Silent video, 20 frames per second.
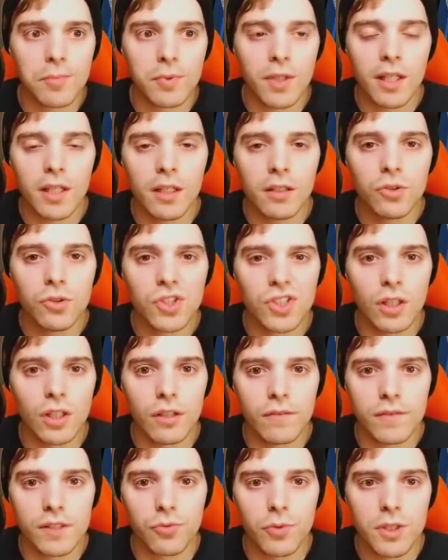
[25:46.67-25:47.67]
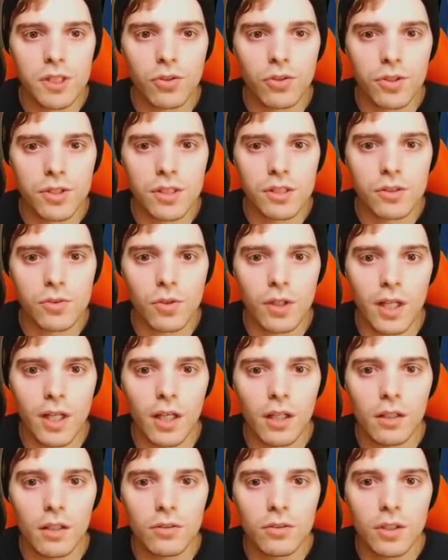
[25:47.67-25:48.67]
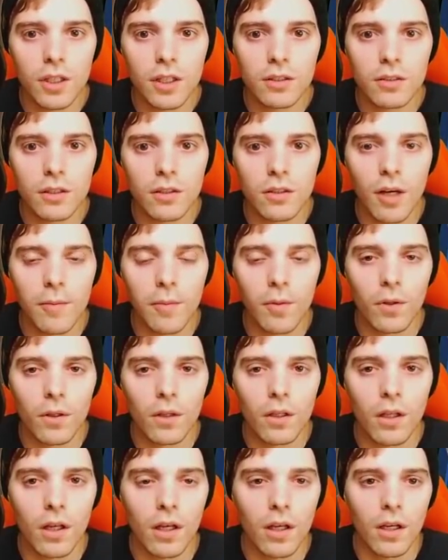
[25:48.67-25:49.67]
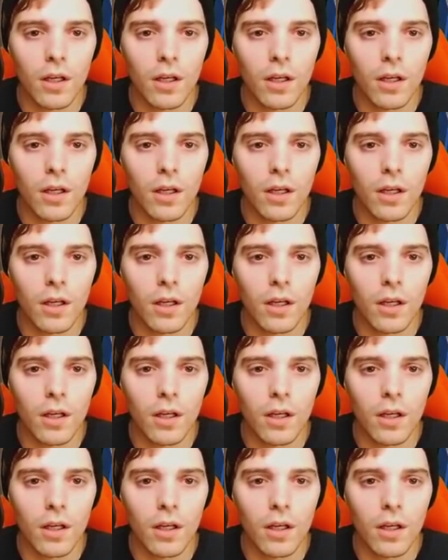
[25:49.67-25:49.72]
but then he loses all of his resources, including the double